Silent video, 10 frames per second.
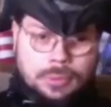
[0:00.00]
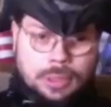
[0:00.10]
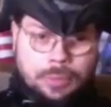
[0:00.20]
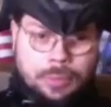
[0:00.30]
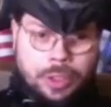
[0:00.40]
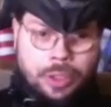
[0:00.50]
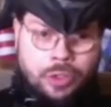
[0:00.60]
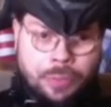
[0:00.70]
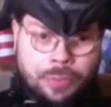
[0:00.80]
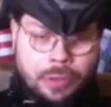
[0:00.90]
I'm a
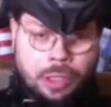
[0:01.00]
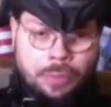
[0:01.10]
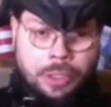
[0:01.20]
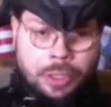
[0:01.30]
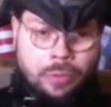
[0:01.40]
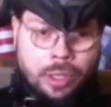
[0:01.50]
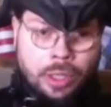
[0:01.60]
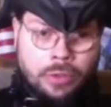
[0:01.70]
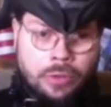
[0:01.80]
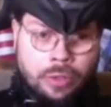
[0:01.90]
YouTube celebrity
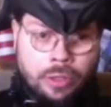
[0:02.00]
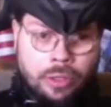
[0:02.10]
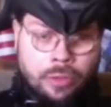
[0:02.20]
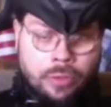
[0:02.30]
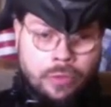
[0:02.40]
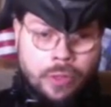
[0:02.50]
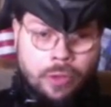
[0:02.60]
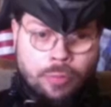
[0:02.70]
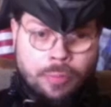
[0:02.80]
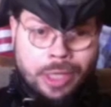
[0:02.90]
rock star who
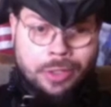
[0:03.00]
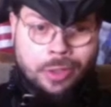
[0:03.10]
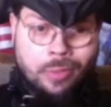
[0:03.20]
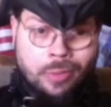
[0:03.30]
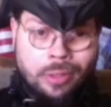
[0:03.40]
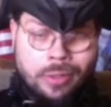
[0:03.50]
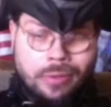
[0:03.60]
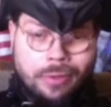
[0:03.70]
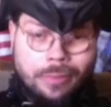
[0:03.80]
sells magic wands.